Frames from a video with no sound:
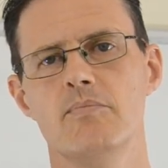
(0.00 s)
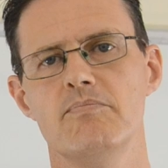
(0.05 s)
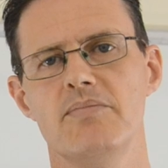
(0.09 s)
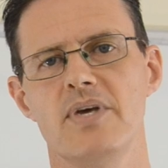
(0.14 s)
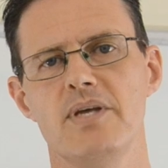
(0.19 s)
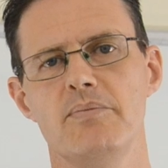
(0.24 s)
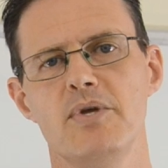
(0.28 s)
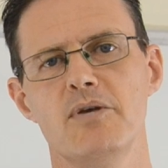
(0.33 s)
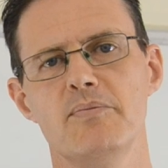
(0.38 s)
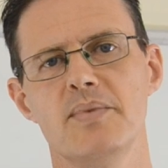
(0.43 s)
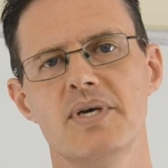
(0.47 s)

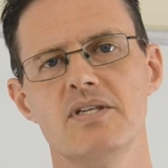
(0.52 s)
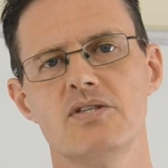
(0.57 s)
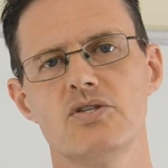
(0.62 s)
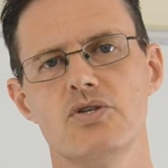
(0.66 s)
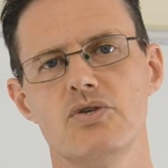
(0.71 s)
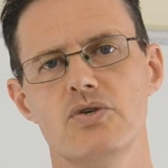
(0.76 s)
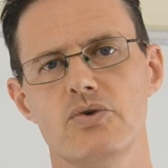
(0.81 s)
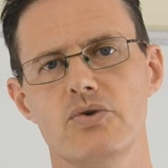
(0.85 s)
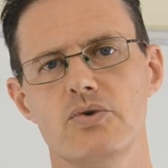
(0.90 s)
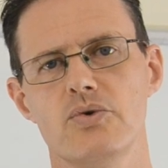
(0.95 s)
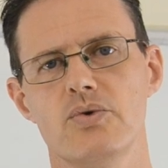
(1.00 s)
BPMN
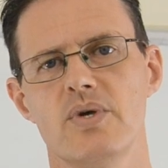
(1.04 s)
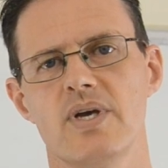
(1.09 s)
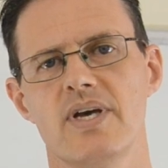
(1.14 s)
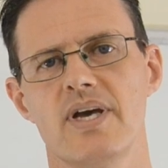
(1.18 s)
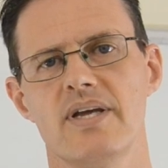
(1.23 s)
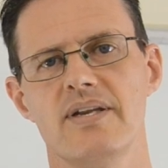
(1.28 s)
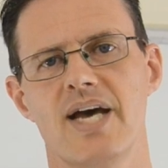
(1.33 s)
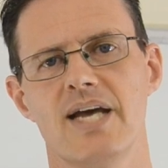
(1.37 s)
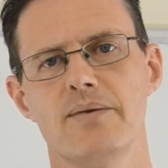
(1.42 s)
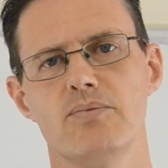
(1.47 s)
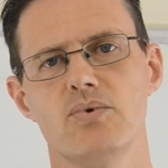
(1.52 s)
2
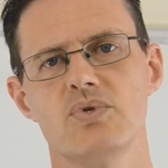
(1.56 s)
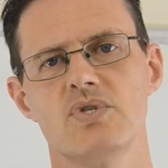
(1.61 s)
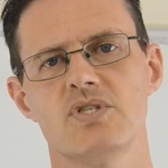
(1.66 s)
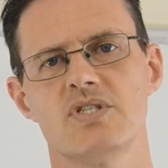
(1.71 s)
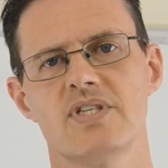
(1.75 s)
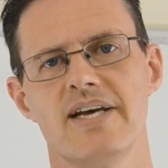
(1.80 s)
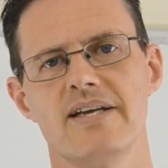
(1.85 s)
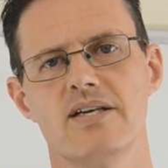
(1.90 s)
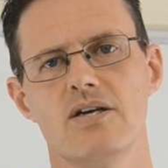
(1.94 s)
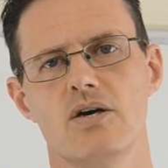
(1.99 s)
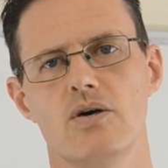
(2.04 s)
enables
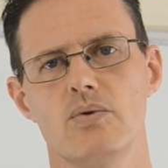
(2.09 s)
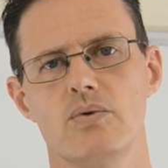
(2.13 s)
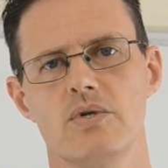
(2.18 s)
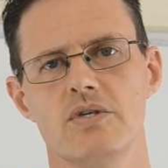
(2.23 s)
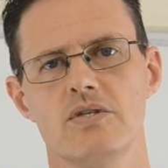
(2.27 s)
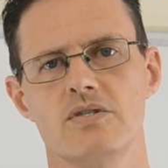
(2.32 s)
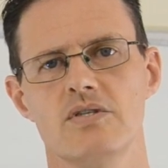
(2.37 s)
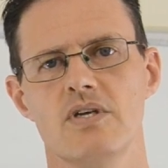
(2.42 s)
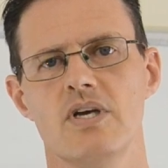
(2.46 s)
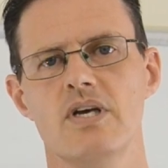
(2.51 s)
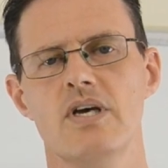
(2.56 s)

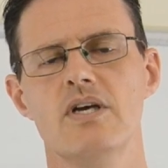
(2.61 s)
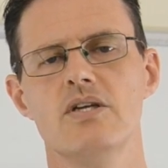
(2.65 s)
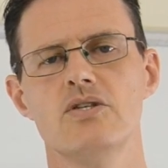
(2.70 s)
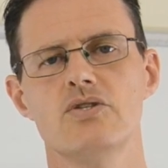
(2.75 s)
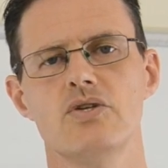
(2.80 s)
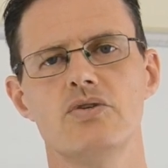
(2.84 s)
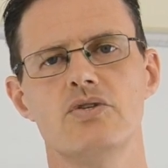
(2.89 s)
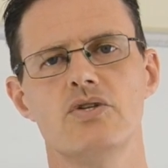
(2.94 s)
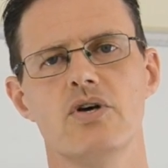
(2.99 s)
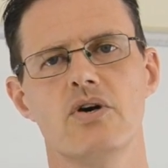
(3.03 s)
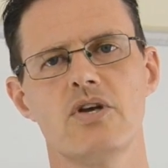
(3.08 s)
stakeholders
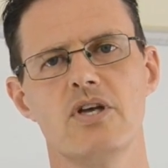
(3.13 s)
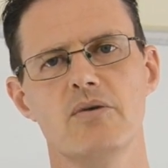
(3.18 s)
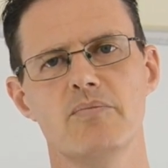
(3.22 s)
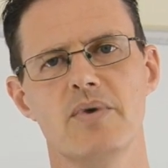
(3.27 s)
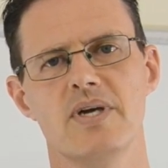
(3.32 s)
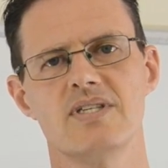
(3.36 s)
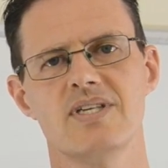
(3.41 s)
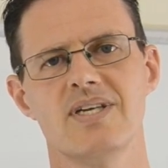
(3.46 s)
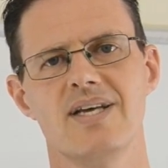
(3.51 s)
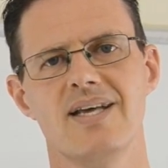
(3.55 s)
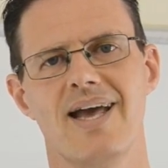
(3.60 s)
to
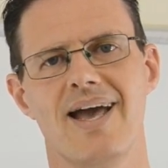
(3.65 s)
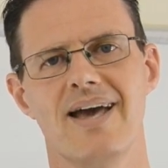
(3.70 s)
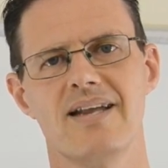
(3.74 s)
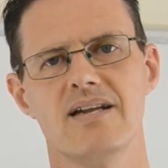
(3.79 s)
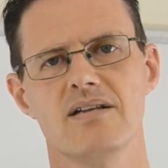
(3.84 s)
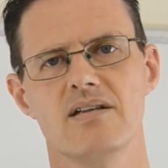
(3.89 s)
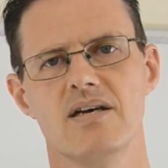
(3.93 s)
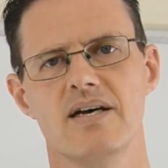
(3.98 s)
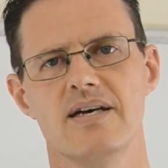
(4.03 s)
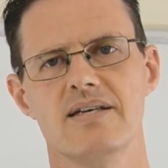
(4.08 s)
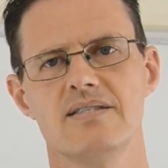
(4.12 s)
document,
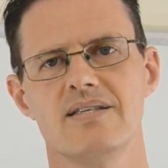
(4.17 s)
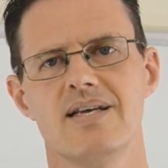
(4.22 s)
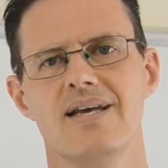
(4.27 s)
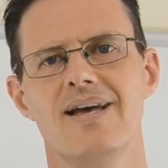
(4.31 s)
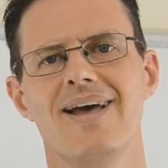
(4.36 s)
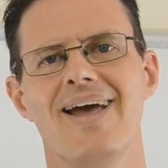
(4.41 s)
analyse,